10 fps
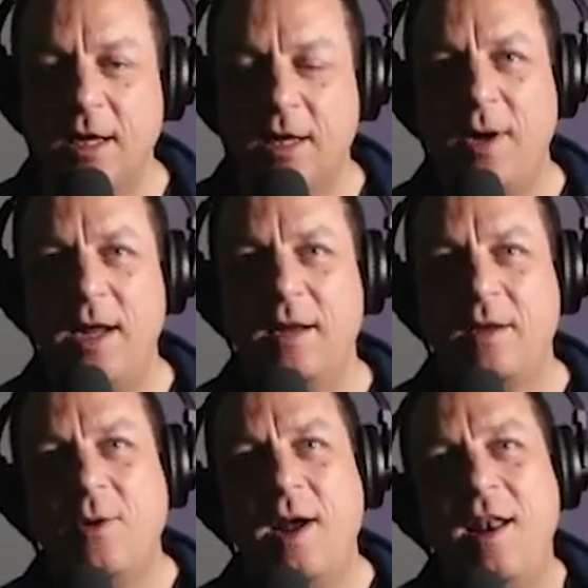quite
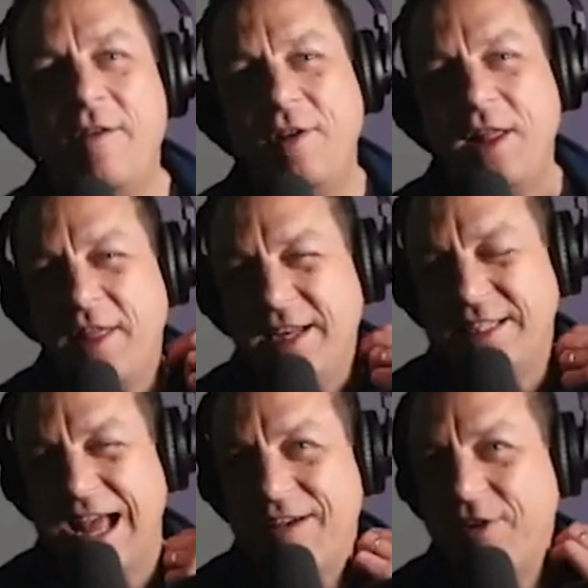a lovely thing to
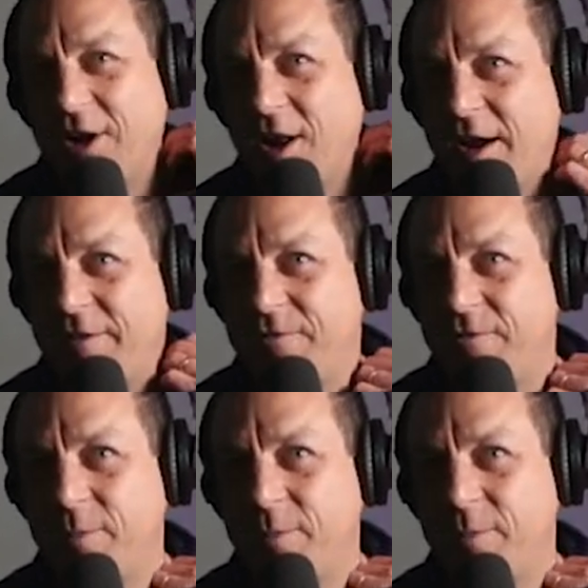have in your life,